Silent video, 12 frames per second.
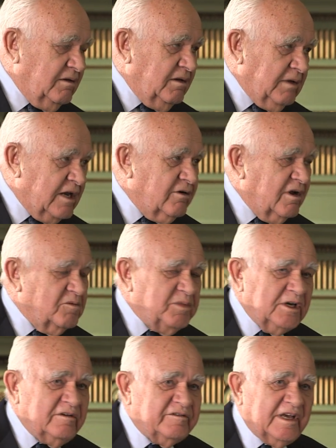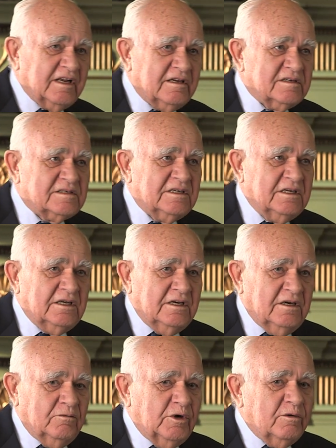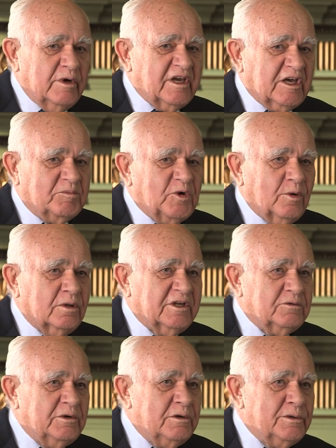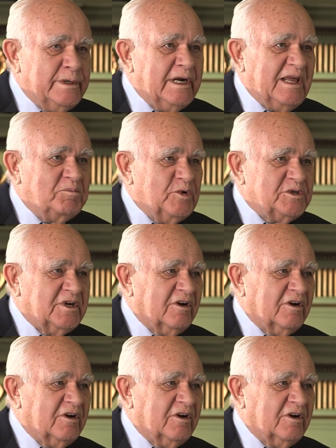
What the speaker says: underground pillar failures, were a wake-up call that we were really pushing